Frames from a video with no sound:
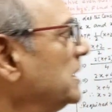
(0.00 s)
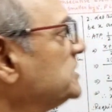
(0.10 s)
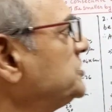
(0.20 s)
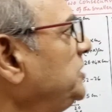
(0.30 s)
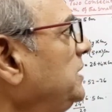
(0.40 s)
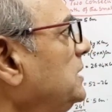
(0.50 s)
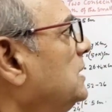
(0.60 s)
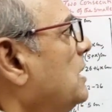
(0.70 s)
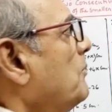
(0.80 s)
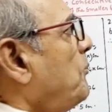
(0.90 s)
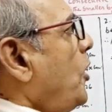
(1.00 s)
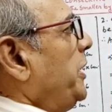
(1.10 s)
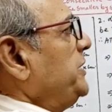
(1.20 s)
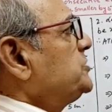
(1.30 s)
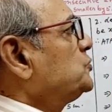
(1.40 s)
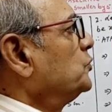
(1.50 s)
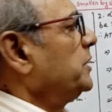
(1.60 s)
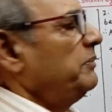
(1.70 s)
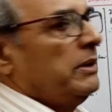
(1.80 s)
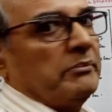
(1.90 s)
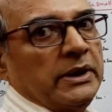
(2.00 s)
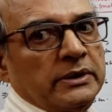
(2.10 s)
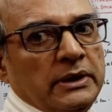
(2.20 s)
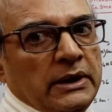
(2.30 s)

See, points to remember.